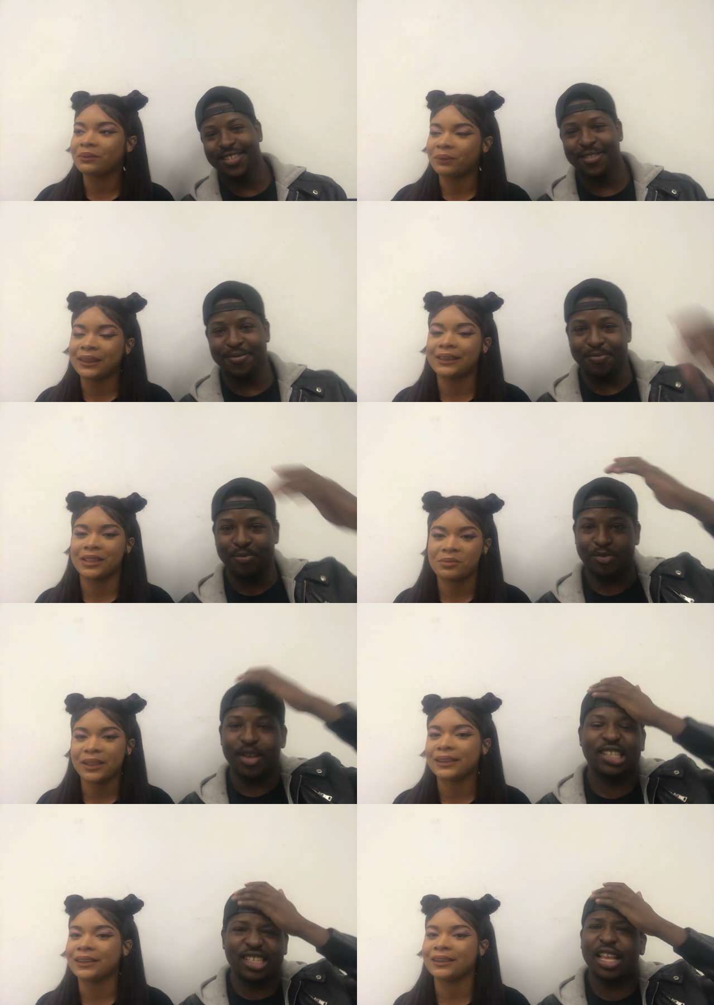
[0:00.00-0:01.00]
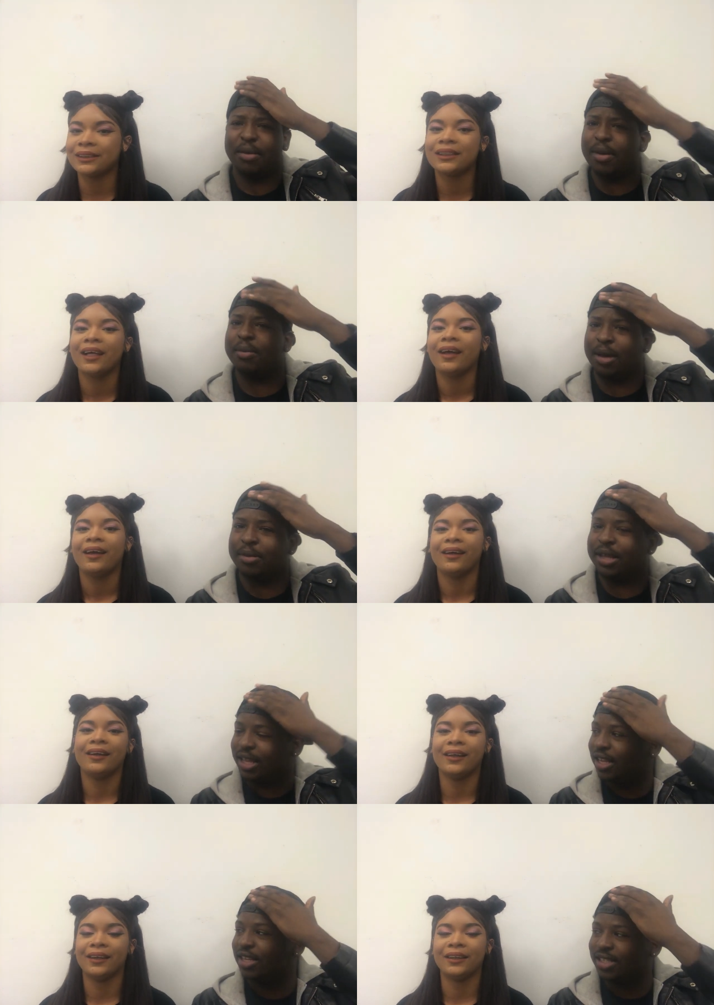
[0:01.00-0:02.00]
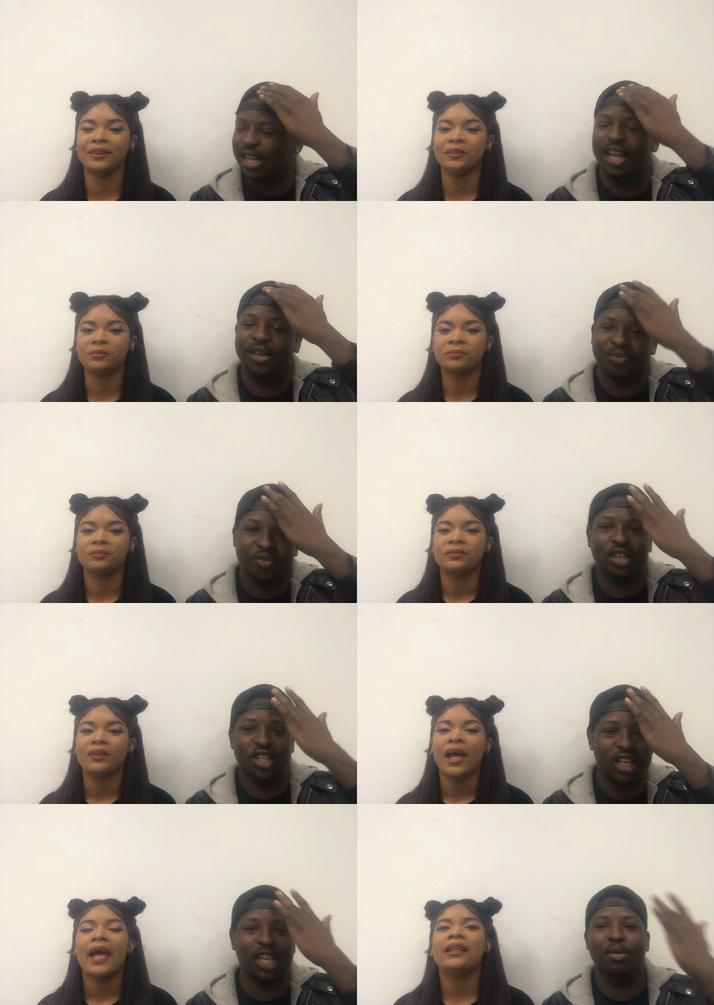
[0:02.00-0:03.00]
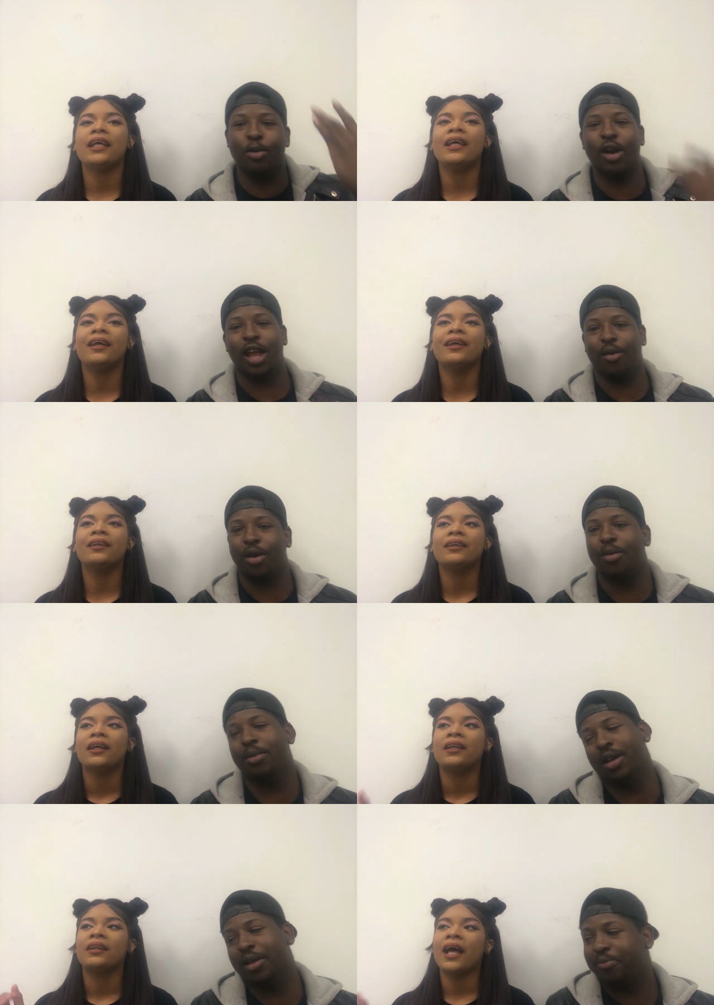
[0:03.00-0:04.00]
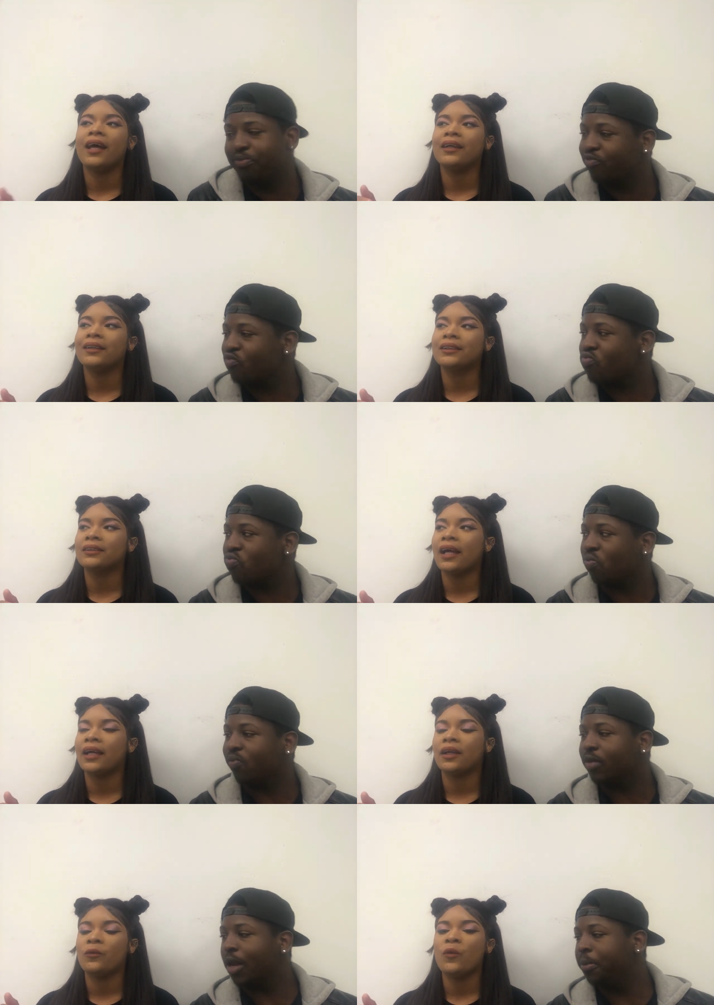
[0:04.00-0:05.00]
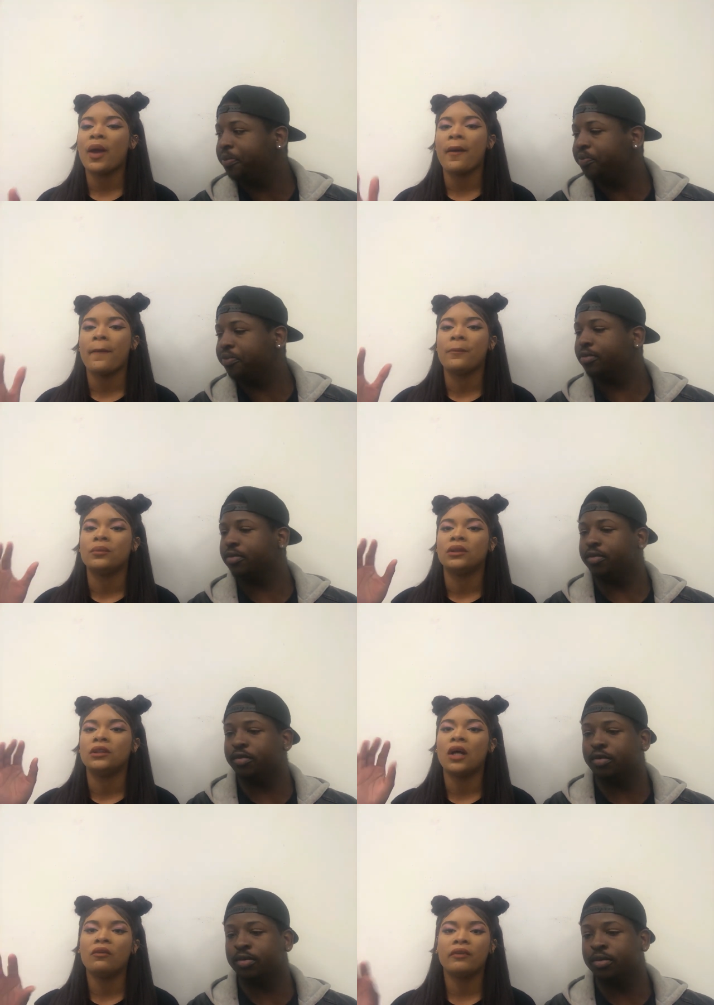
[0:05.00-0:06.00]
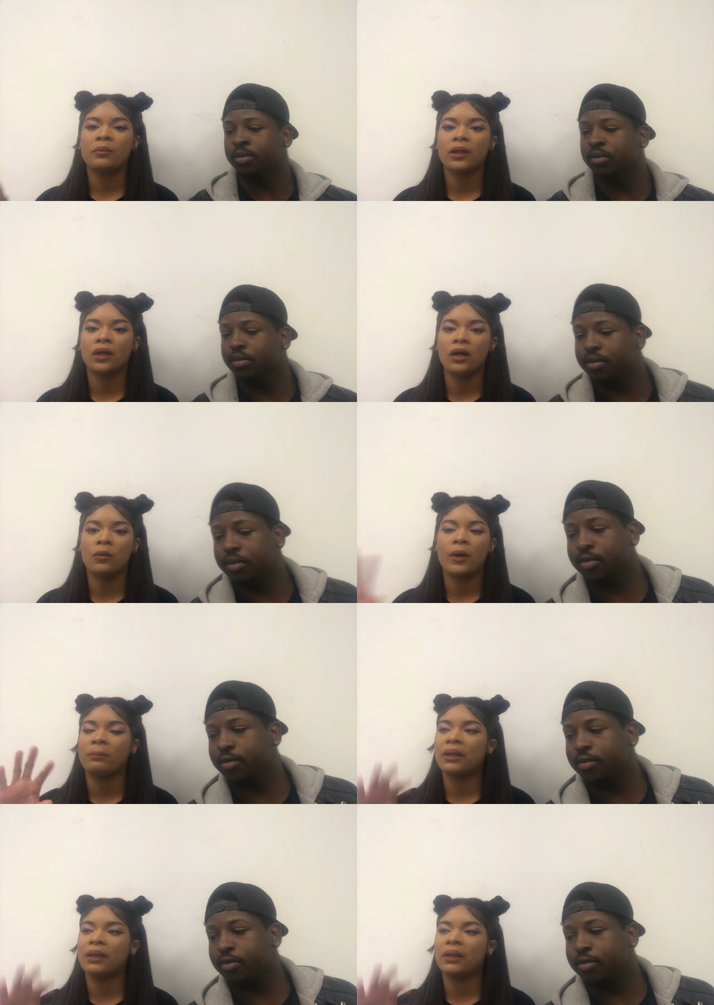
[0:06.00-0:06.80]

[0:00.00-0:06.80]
Speaker 1: bits and pieces.
Speaker 2: This how my mom is. like, she'll give me then, what I want, but.
Speaker 1: Like, it's like when November come, when